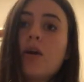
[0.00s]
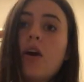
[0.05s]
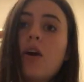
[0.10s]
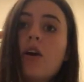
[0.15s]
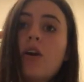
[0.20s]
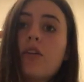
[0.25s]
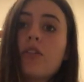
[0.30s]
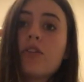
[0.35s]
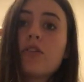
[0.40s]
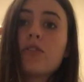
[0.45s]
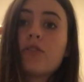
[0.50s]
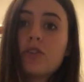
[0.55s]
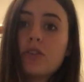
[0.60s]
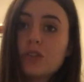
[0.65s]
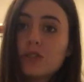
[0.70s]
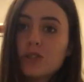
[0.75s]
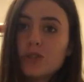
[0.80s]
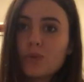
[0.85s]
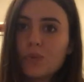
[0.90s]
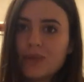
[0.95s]
on the
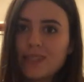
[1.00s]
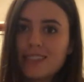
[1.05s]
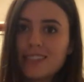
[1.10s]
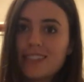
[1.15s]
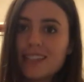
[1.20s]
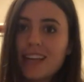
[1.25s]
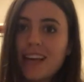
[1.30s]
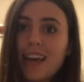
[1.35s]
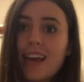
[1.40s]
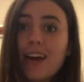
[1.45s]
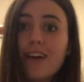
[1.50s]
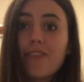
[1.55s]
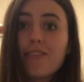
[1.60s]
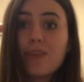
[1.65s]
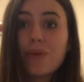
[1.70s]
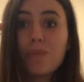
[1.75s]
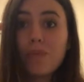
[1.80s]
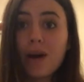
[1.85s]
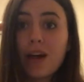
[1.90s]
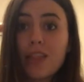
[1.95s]
first Wednesday of
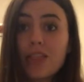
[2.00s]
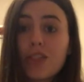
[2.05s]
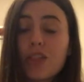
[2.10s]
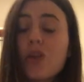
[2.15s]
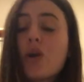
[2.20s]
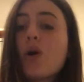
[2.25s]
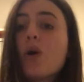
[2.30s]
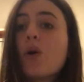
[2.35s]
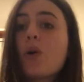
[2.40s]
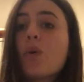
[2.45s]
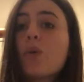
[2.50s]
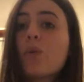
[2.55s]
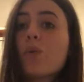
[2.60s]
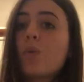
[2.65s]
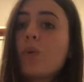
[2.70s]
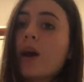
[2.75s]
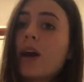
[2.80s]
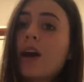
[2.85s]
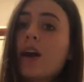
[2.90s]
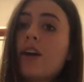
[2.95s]
the month,
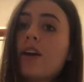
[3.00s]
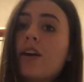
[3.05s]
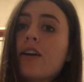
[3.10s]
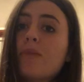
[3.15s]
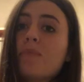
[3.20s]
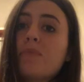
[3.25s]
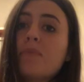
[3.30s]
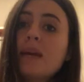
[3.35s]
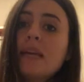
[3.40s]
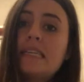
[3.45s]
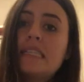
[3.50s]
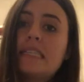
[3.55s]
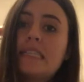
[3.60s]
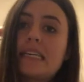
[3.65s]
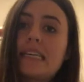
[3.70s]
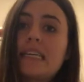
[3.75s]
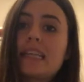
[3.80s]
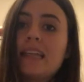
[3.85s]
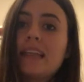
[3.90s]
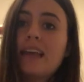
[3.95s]
where
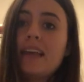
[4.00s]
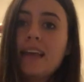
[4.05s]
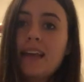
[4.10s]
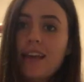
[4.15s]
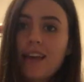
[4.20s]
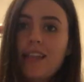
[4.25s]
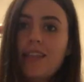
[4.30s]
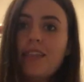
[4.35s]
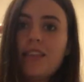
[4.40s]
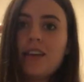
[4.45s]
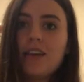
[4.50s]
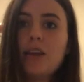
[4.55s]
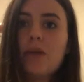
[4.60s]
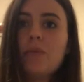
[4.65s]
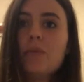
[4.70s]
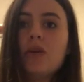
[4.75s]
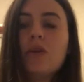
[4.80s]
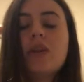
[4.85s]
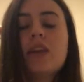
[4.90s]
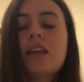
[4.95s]
basically in the
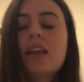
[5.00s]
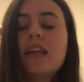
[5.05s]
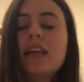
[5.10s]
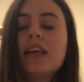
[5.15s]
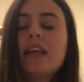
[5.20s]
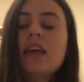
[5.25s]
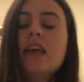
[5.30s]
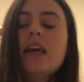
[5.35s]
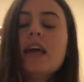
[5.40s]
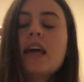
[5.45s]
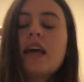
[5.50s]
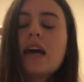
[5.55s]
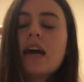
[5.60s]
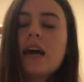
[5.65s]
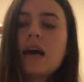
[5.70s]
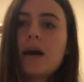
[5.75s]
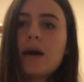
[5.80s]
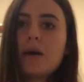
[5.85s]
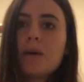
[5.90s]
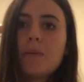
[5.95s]
community,
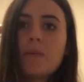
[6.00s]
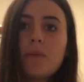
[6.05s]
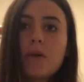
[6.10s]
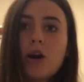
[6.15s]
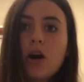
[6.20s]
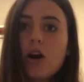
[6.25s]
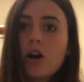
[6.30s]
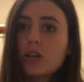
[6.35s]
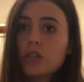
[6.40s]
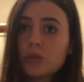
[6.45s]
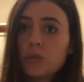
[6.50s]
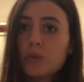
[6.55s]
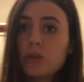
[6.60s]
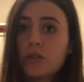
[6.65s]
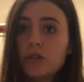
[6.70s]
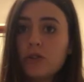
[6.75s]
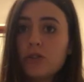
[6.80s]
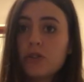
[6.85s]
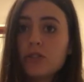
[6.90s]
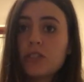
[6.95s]

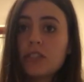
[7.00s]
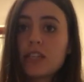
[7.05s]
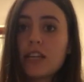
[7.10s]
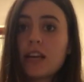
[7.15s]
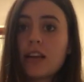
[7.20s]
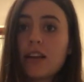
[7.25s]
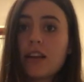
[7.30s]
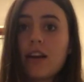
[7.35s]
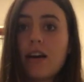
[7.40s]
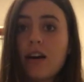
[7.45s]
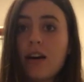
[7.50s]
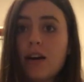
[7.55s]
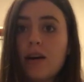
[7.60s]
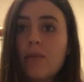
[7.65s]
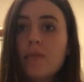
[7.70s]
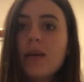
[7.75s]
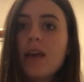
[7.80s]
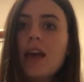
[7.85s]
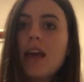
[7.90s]
entrepreneurs can come